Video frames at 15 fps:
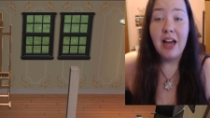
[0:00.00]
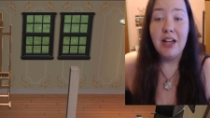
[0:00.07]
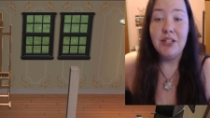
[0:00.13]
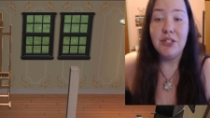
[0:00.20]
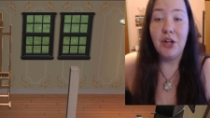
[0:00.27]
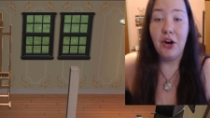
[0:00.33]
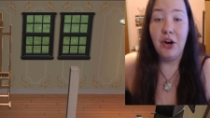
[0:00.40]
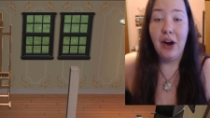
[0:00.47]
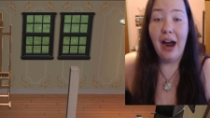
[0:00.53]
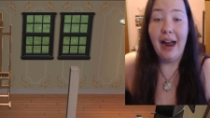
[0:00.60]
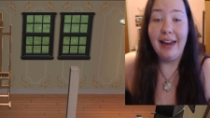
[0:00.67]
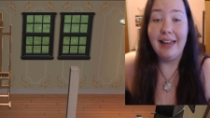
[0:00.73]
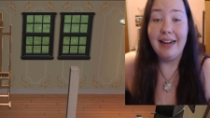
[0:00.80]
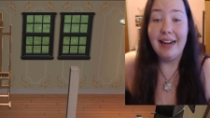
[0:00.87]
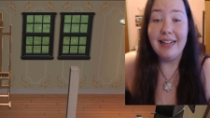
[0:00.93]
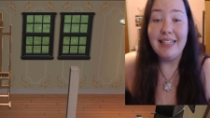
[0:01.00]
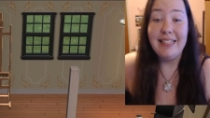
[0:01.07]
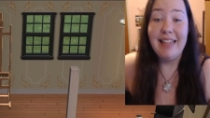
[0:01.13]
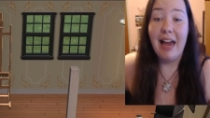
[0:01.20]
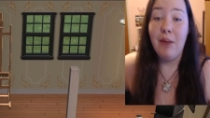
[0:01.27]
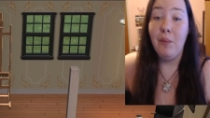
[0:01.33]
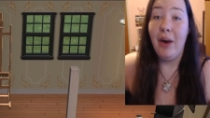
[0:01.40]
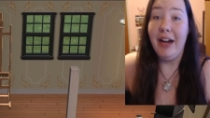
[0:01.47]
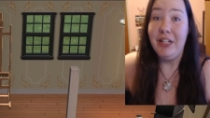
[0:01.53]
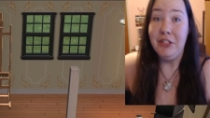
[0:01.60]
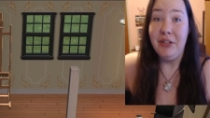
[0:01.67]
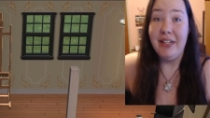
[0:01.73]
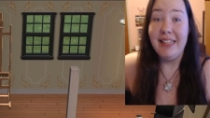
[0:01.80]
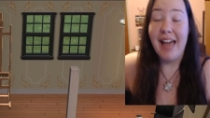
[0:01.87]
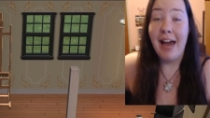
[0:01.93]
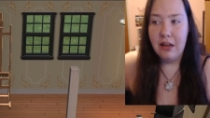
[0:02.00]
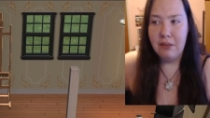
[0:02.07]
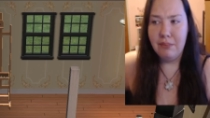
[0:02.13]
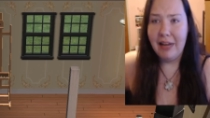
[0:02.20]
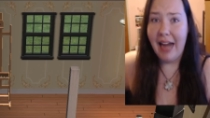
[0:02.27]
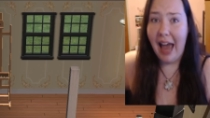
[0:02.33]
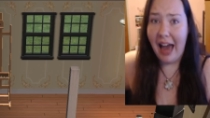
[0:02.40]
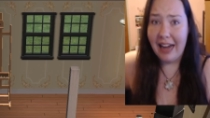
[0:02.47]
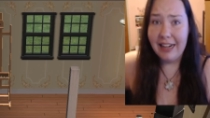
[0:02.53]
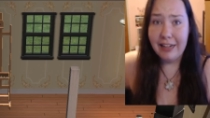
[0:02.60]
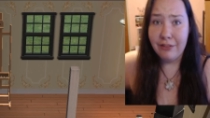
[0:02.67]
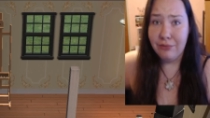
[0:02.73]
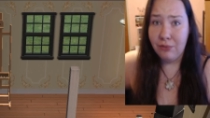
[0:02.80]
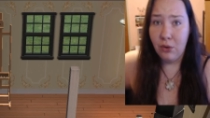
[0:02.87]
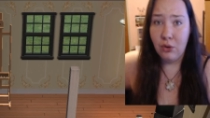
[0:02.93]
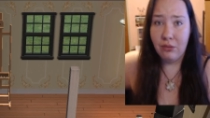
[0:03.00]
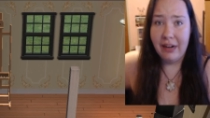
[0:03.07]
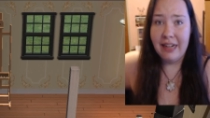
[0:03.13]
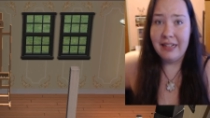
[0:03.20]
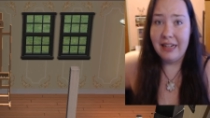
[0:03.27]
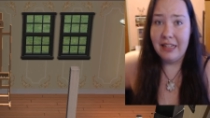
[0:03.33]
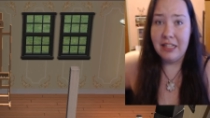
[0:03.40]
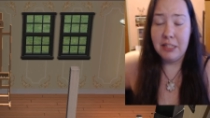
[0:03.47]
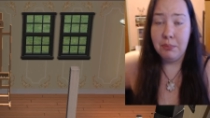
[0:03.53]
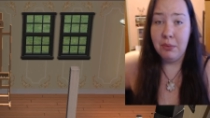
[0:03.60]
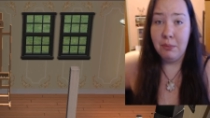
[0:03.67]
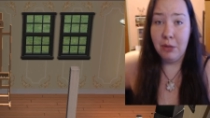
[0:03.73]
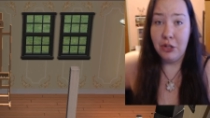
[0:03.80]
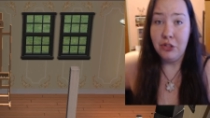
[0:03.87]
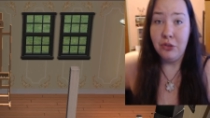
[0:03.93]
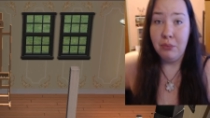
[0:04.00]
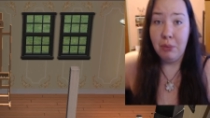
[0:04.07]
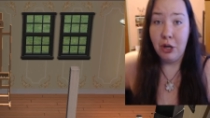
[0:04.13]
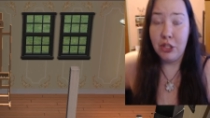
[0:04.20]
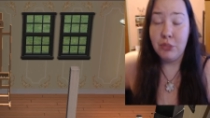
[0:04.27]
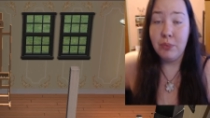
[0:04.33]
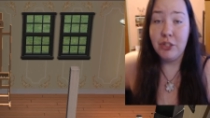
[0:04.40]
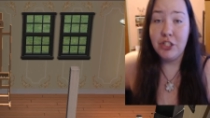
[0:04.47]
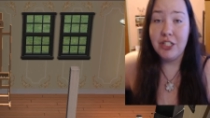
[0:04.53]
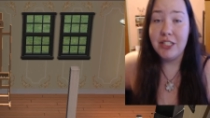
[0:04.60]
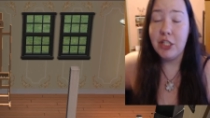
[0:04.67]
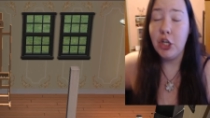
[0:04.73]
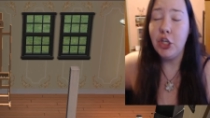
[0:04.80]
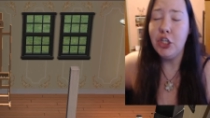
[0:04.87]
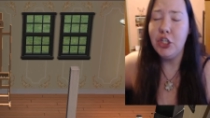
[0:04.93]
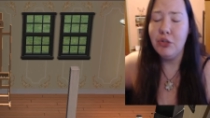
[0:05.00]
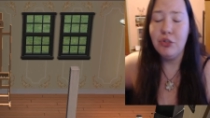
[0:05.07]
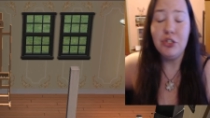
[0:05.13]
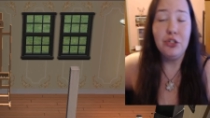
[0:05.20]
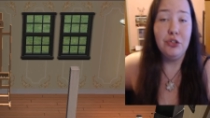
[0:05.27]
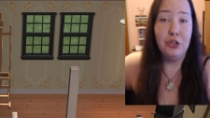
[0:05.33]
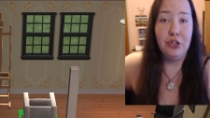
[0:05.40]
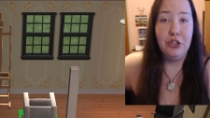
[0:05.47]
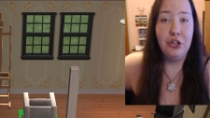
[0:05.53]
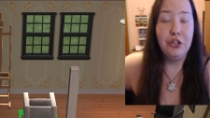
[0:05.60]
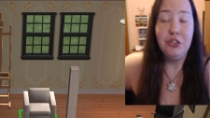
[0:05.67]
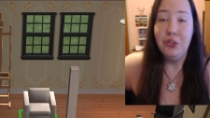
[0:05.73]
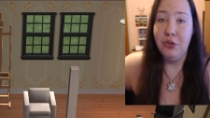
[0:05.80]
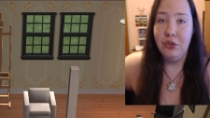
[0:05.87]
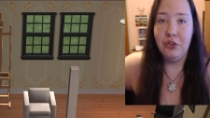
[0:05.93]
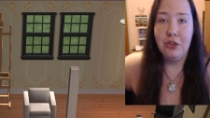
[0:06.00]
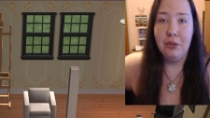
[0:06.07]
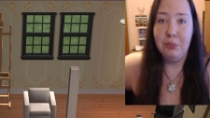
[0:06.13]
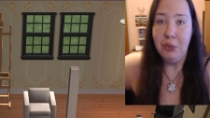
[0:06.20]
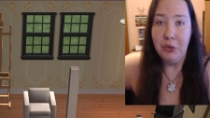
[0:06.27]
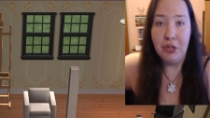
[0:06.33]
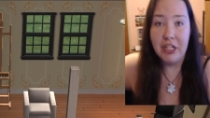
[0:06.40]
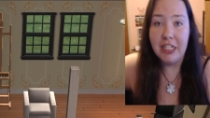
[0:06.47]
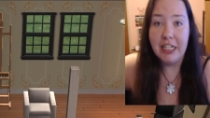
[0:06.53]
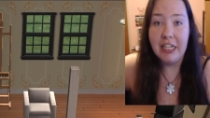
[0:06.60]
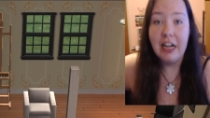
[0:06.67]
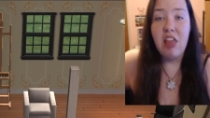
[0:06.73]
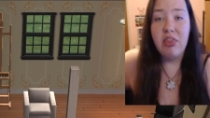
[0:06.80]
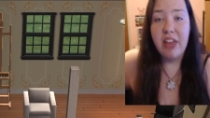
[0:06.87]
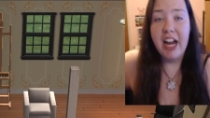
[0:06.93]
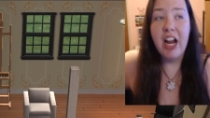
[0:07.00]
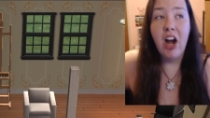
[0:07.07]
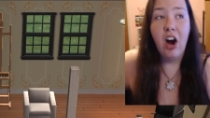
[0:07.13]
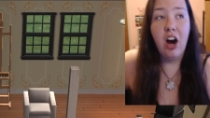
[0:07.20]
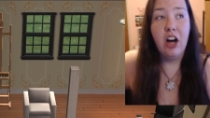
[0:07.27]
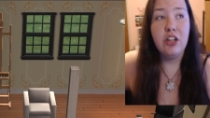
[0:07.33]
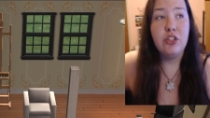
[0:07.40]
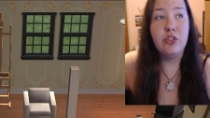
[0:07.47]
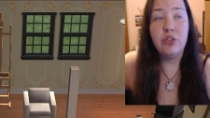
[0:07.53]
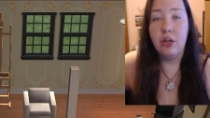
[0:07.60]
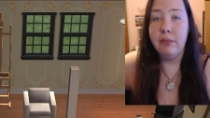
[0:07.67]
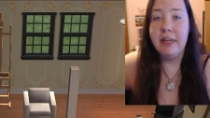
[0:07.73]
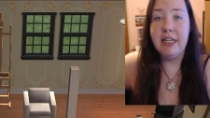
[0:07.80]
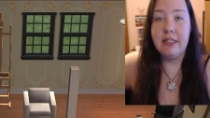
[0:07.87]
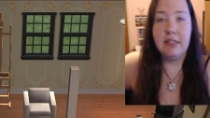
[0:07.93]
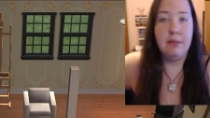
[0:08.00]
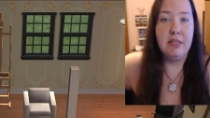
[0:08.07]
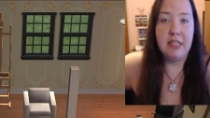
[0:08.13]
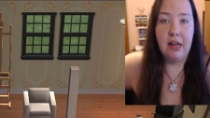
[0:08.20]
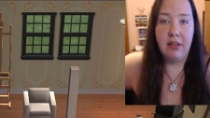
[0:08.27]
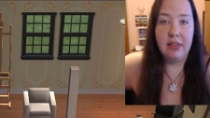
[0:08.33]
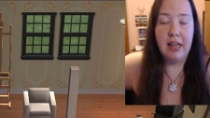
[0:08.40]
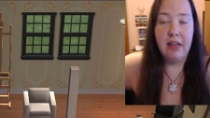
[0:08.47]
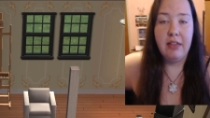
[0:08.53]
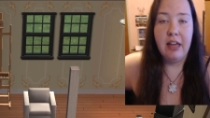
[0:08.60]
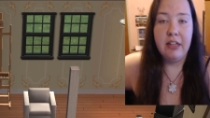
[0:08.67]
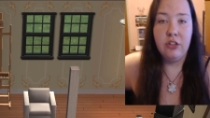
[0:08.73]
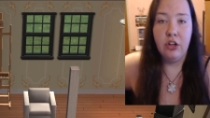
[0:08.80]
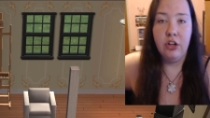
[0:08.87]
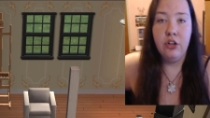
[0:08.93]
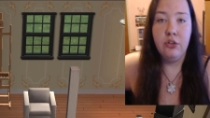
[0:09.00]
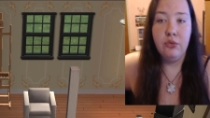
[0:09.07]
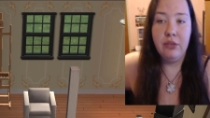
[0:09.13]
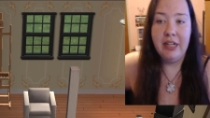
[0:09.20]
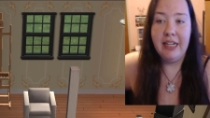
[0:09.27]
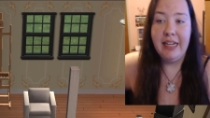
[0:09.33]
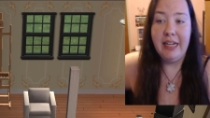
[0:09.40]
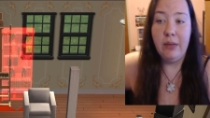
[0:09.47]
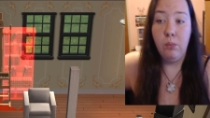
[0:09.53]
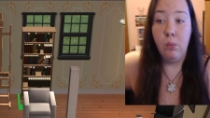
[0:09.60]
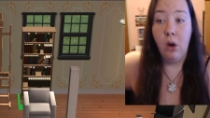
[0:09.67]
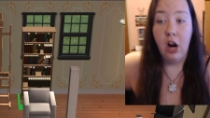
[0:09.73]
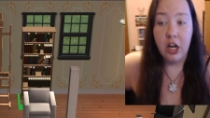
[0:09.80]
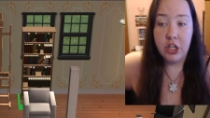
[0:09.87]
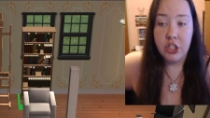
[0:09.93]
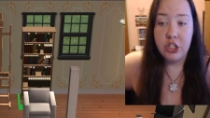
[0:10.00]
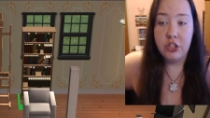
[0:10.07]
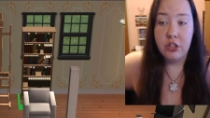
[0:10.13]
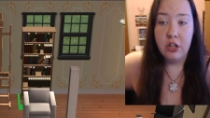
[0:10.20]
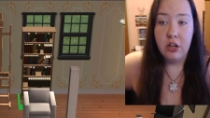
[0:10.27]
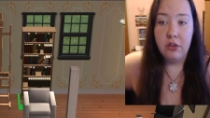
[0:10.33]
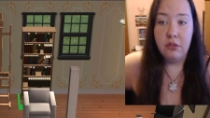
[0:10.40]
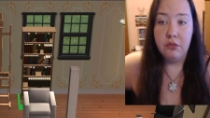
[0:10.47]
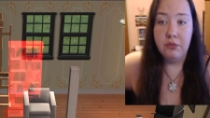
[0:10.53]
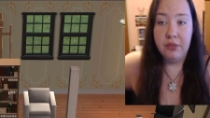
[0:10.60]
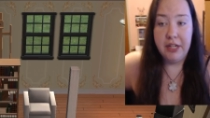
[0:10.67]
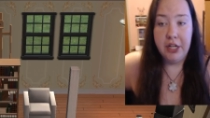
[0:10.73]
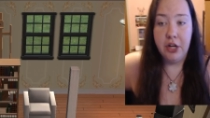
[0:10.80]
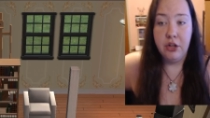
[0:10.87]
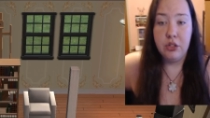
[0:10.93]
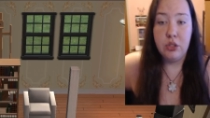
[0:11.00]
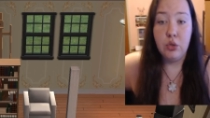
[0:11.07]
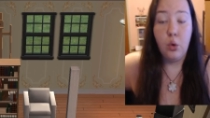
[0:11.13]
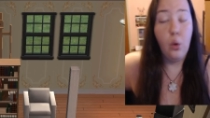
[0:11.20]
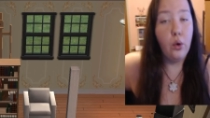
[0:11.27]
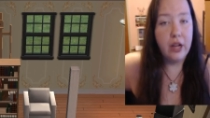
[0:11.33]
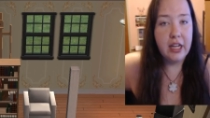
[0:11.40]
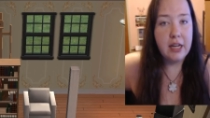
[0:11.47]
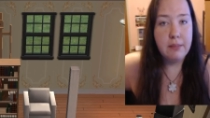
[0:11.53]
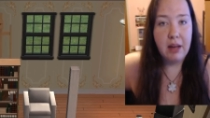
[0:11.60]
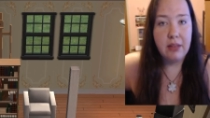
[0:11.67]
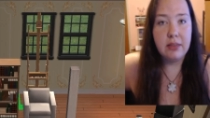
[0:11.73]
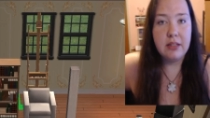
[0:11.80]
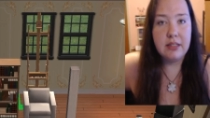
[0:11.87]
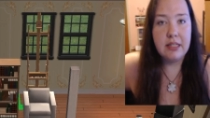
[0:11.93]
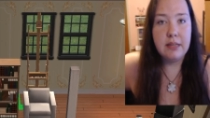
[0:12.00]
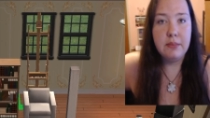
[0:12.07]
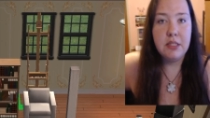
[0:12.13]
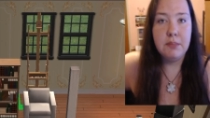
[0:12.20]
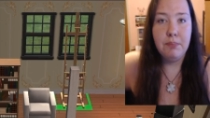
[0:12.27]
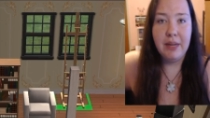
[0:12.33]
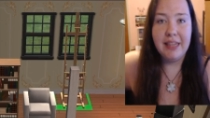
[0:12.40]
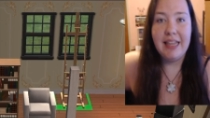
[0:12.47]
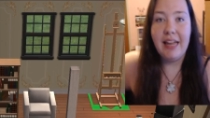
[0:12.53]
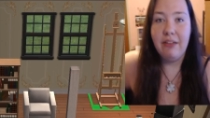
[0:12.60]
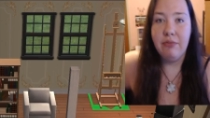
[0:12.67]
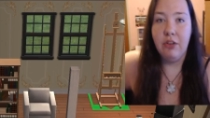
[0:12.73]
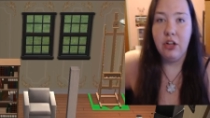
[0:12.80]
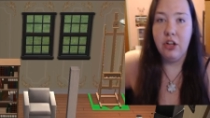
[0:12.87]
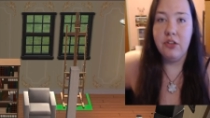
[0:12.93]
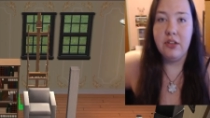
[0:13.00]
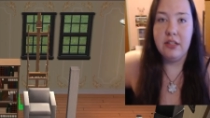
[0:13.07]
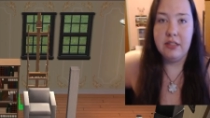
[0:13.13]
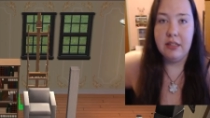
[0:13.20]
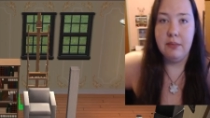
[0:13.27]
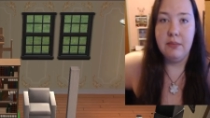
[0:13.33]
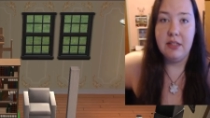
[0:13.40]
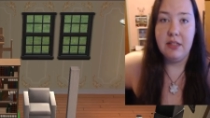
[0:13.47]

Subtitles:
So I can understand why doing that, but adding For Rent in this promotional post was just a huge no-no to the community. There are so many Simmers out there that don't really watch videos talking about the Sims, but they follow the Sims